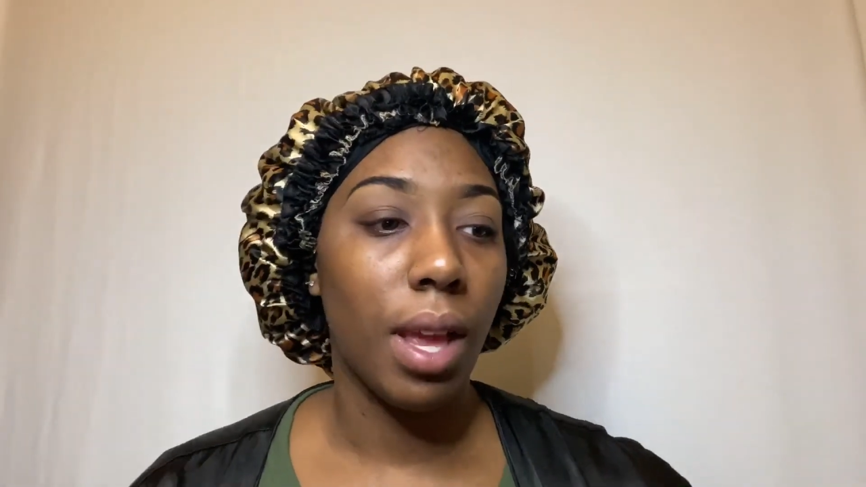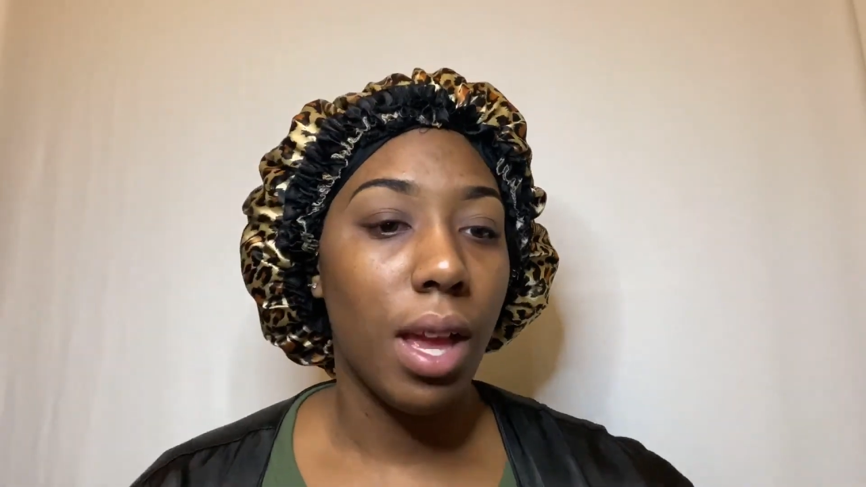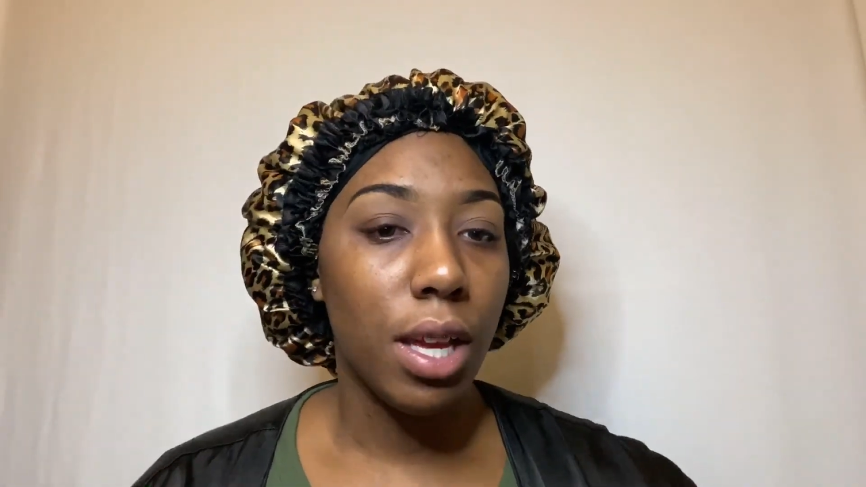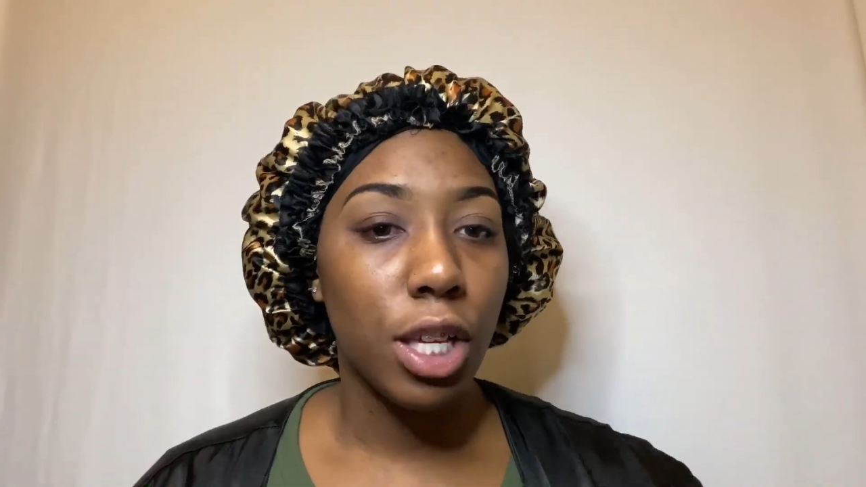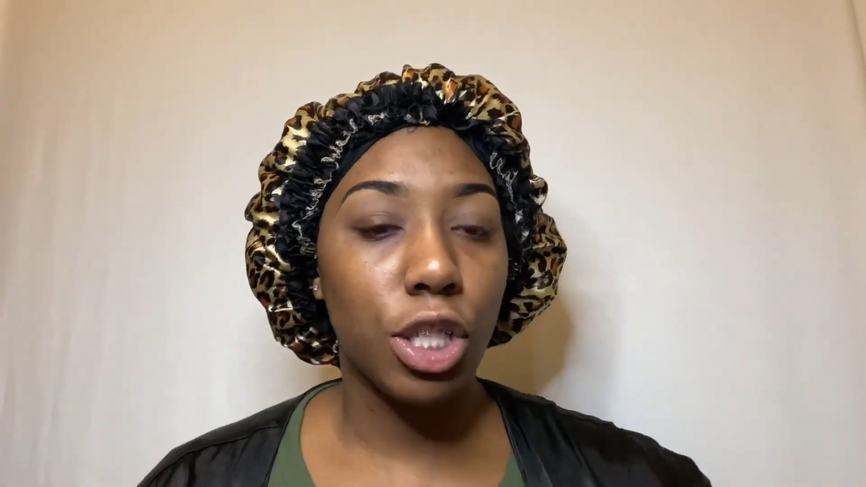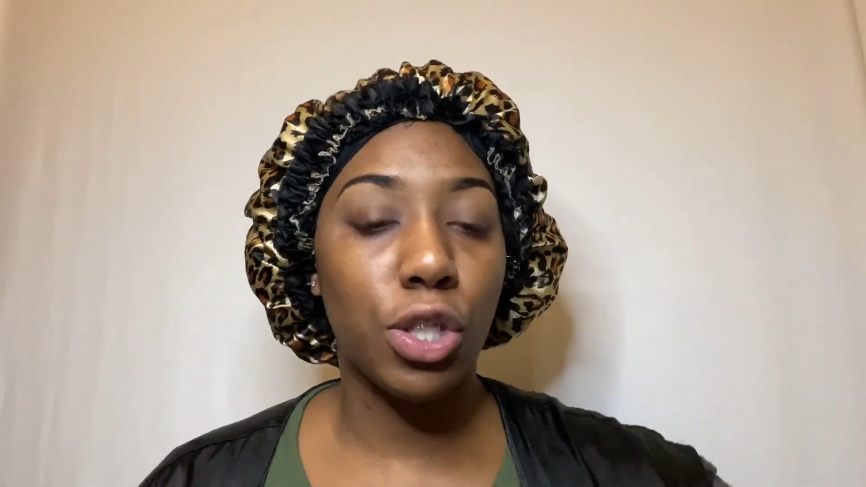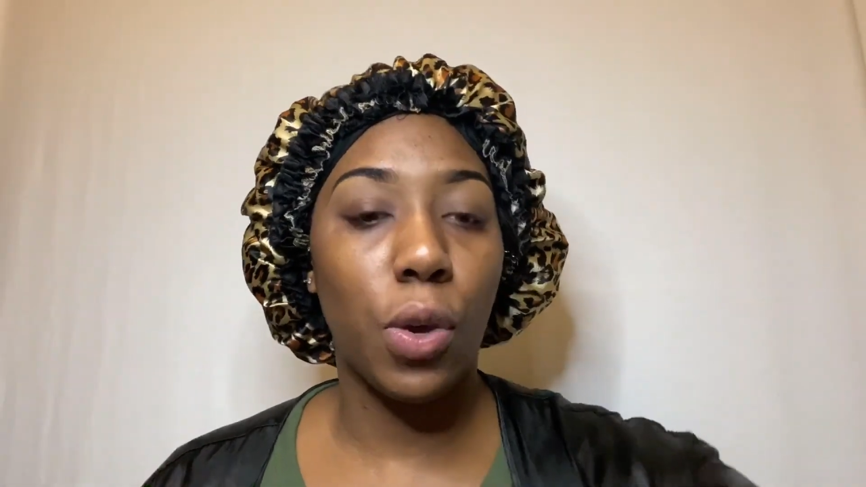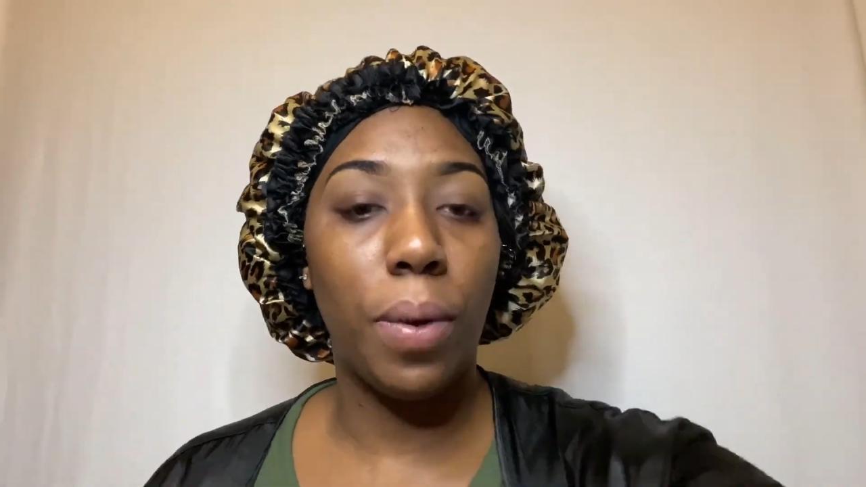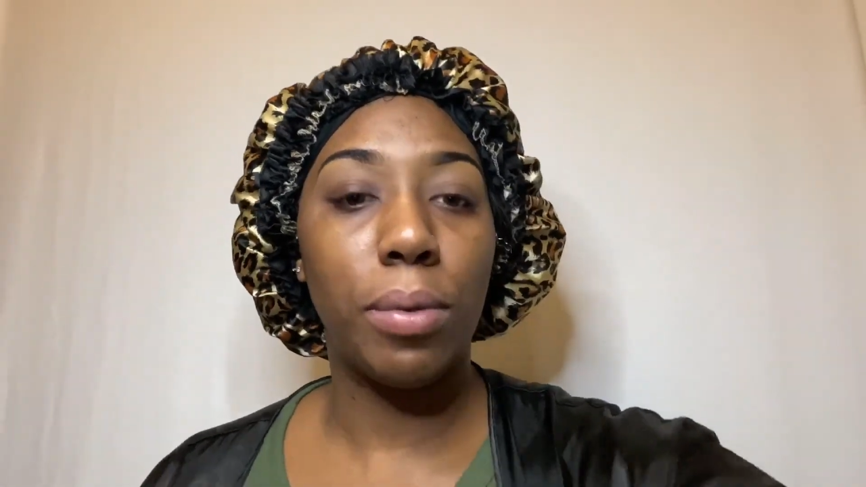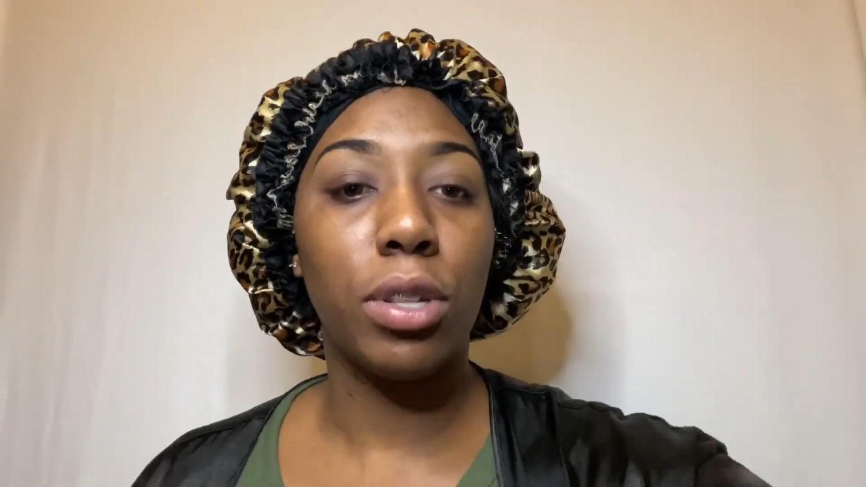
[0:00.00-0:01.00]
And so
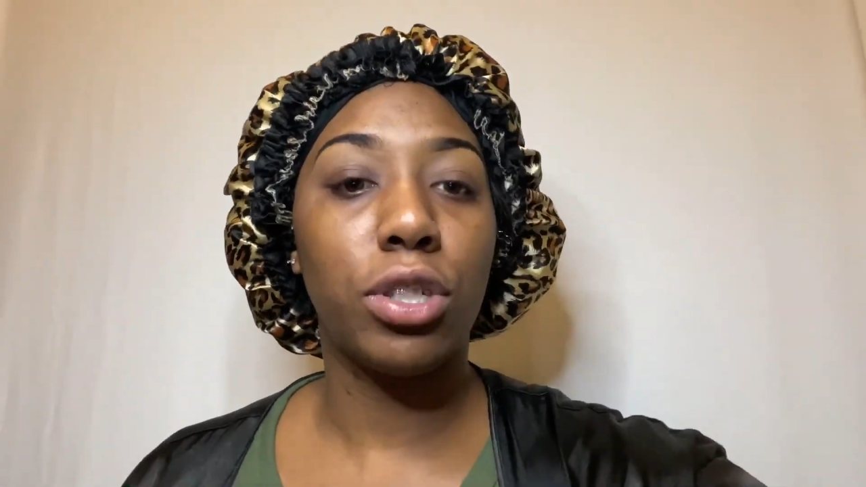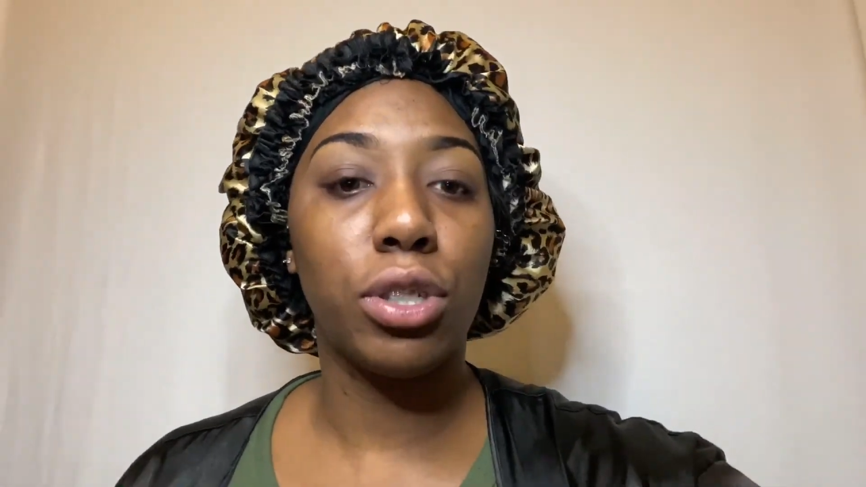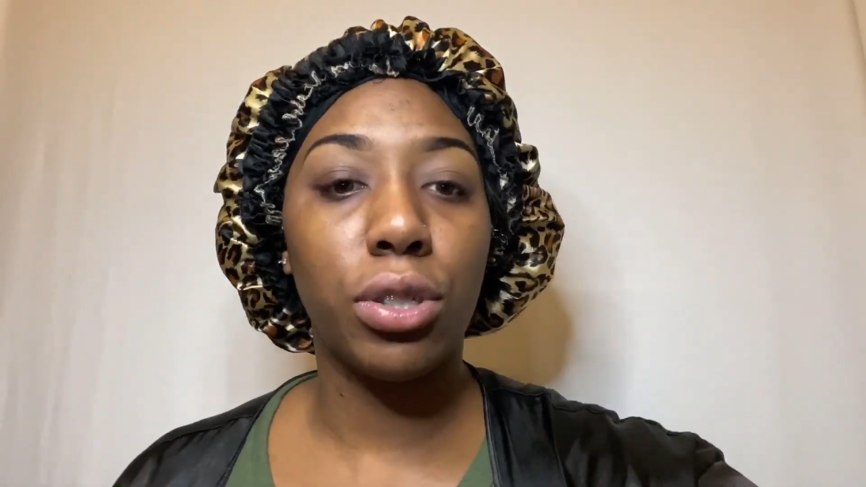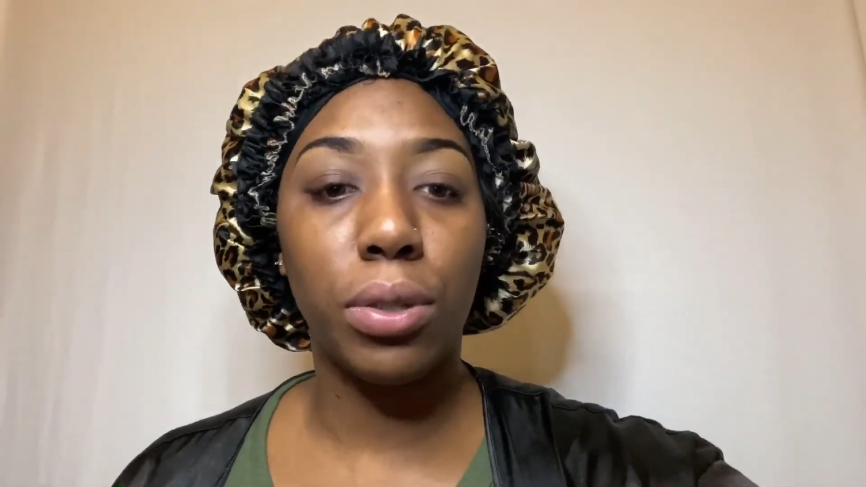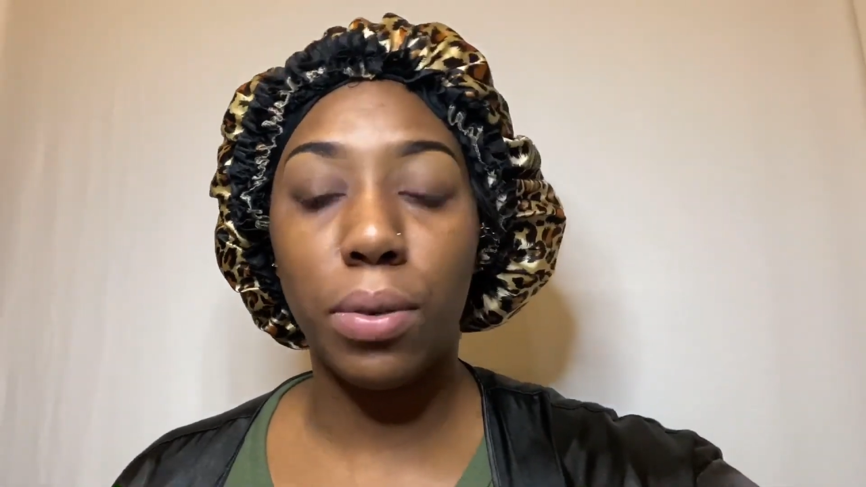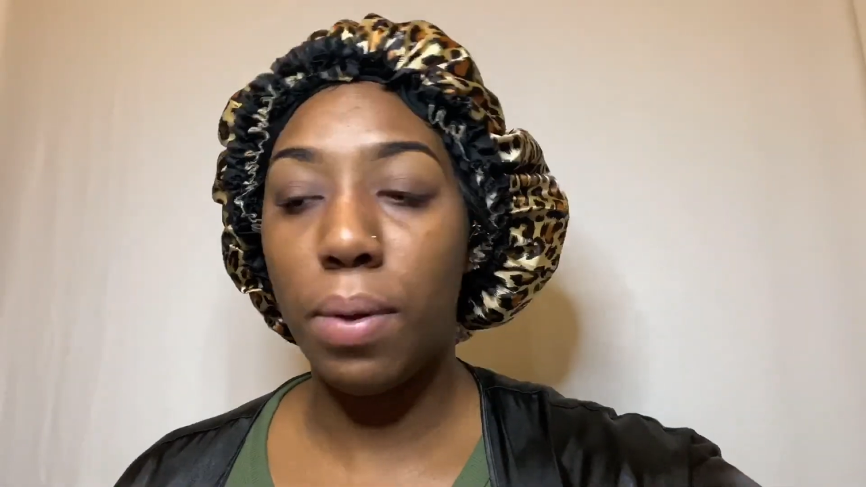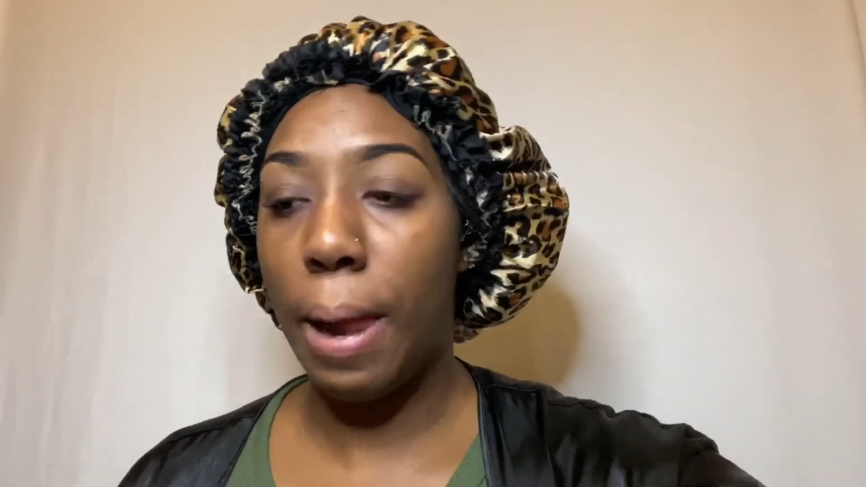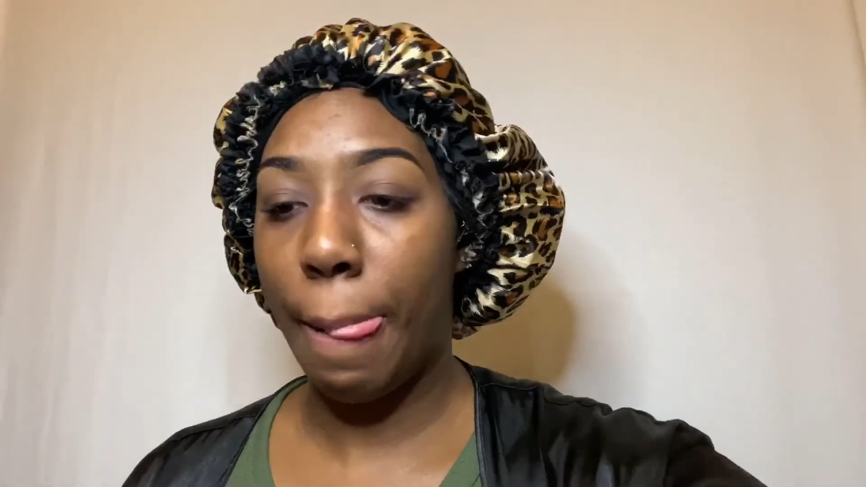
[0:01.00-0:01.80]
what I'm going to do